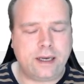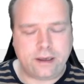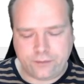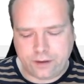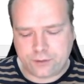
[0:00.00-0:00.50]
And
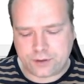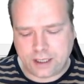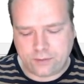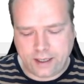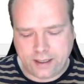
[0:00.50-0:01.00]
if you
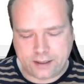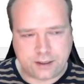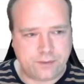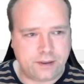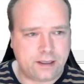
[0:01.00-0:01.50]
start writing
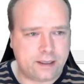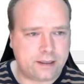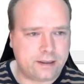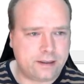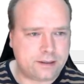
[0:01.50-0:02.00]
something
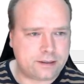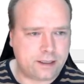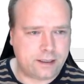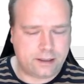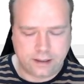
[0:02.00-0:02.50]
like, let us
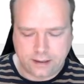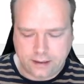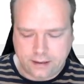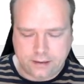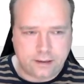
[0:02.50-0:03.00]
say,
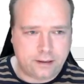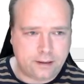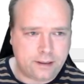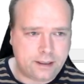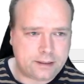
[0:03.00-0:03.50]

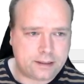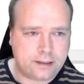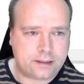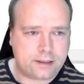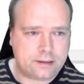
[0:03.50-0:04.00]

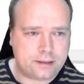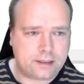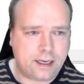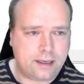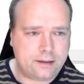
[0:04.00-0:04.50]
asterisk the
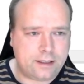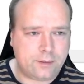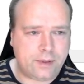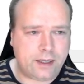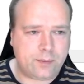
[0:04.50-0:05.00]
star,
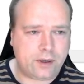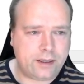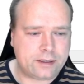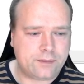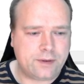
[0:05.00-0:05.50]
JPA
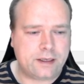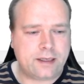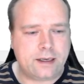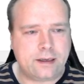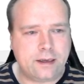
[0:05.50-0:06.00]
body or something like
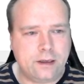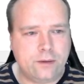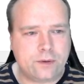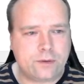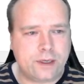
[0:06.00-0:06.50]
that, and then
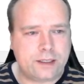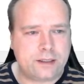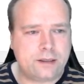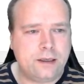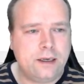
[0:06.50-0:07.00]
you
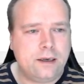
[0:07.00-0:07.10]
regret,